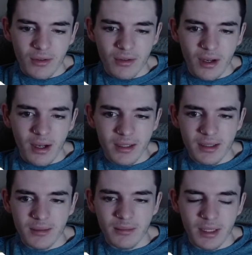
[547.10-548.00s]

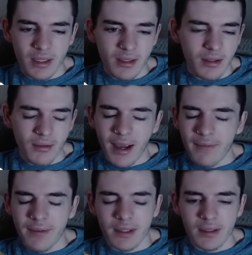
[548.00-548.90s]
custom like
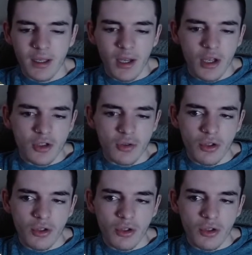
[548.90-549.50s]
graphics, so you